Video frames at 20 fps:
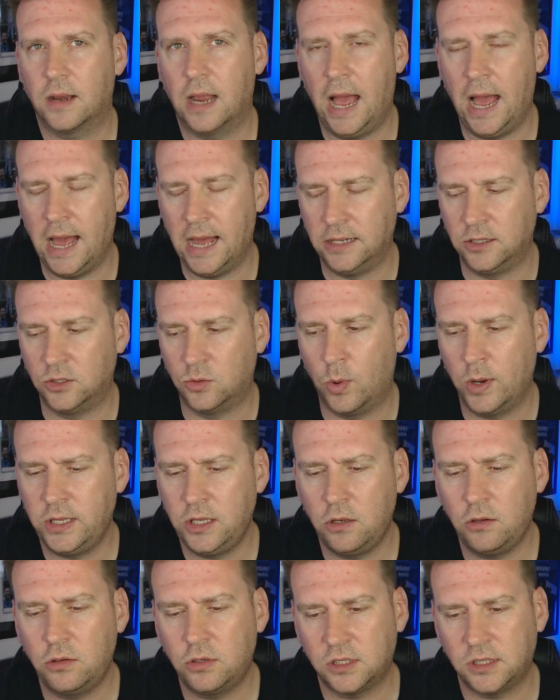And when
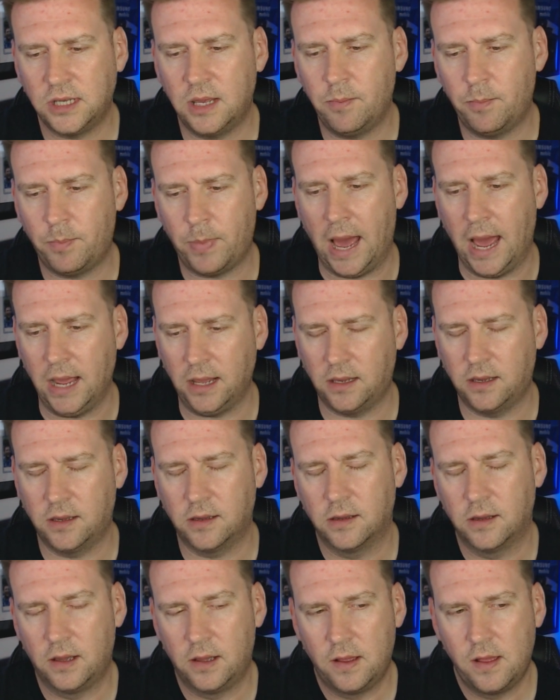you sit back
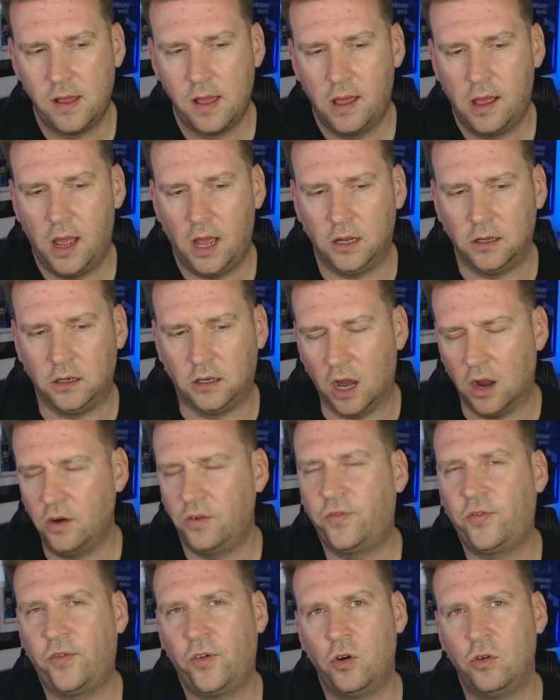and go
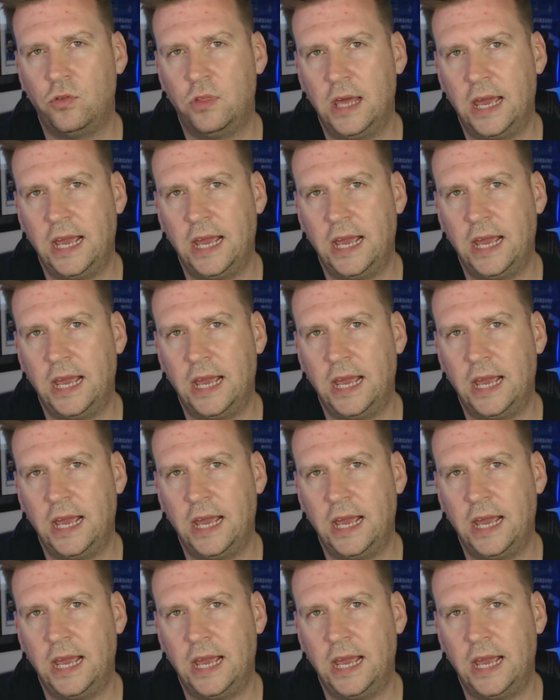through